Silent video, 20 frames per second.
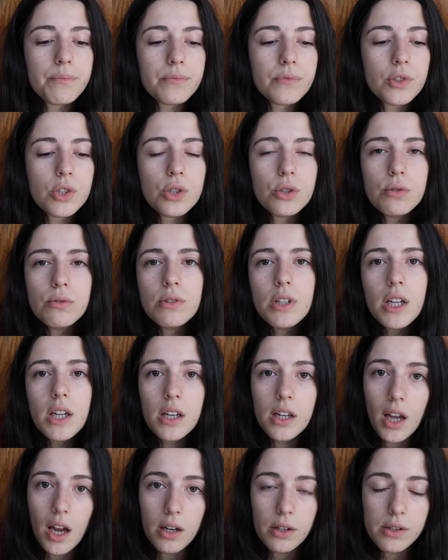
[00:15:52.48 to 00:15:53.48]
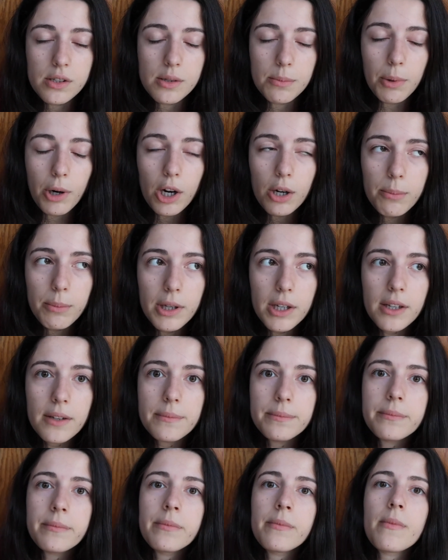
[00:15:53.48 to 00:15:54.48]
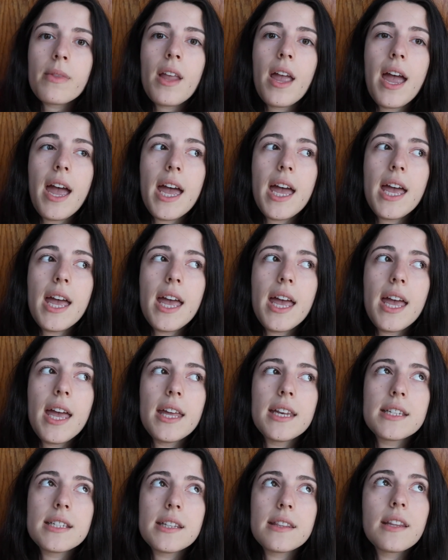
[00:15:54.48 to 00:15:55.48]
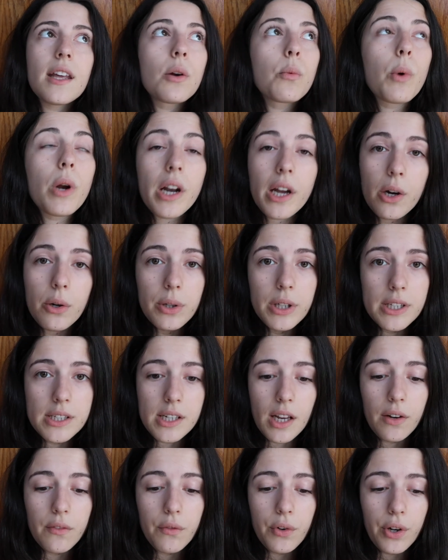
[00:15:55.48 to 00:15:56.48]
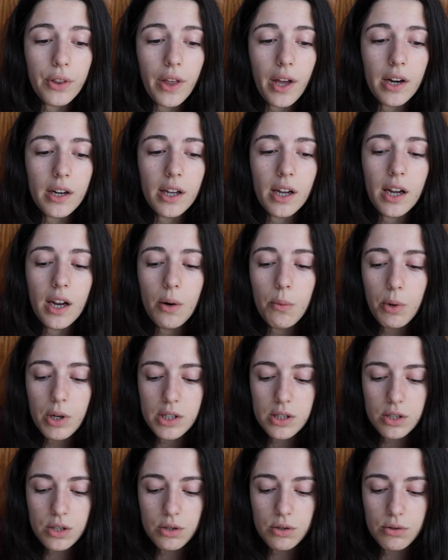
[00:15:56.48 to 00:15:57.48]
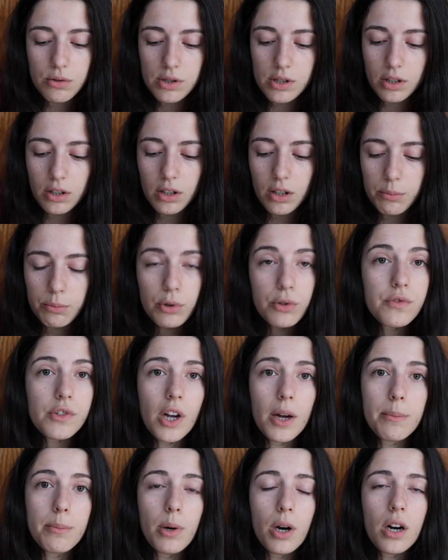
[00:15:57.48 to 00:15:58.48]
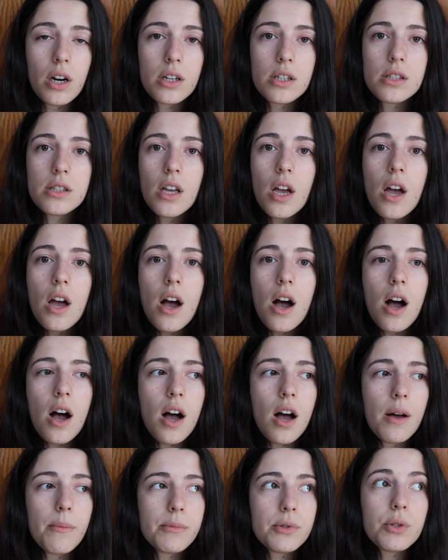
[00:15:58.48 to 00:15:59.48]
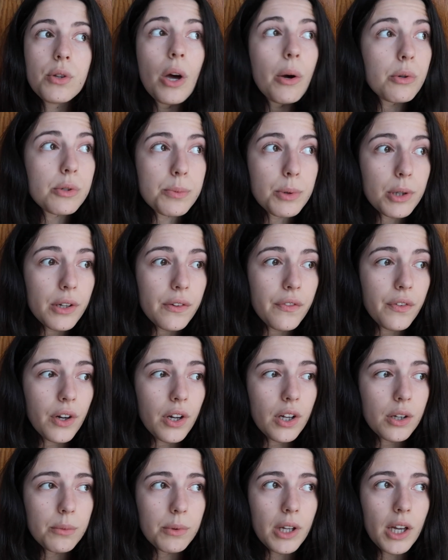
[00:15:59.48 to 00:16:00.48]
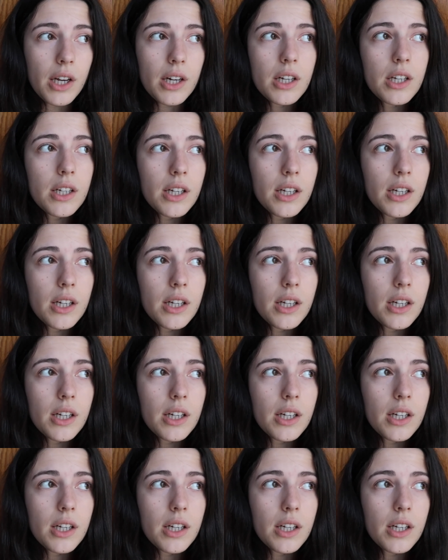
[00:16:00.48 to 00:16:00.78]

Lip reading: to Nick and Natalie's apartment, and then went out in Denver that night, went to some rooftop bars. So that was pretty fun. We had a good